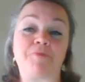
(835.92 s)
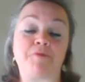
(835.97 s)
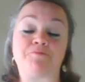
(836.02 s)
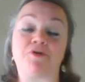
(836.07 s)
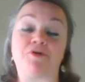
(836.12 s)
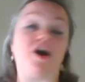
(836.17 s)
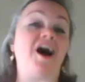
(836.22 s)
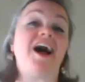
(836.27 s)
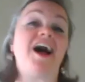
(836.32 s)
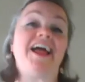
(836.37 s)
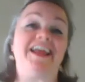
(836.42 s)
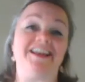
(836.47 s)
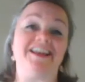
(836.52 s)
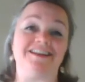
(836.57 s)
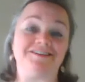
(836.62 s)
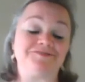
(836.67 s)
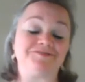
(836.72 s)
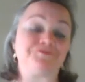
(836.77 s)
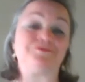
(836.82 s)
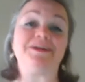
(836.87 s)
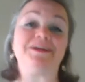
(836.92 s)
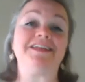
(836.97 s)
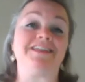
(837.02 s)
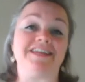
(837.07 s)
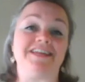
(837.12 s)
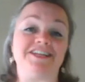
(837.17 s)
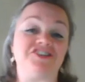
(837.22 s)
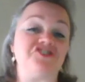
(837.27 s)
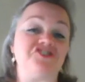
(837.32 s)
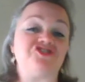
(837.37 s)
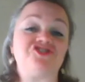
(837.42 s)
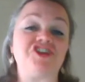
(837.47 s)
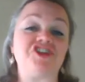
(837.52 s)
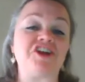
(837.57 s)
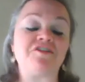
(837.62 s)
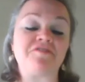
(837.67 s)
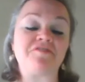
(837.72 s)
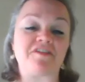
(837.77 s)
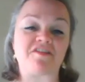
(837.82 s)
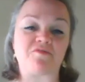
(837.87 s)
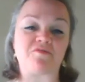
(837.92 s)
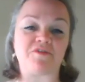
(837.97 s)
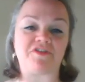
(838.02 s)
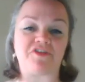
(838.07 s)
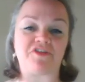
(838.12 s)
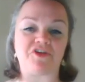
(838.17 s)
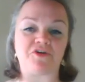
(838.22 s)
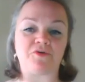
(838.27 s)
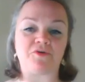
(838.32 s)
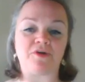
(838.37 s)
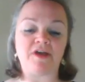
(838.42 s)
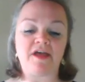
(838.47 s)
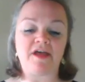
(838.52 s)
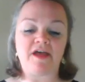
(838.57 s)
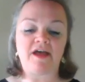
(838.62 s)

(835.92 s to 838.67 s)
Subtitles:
pride, really, to share this with you.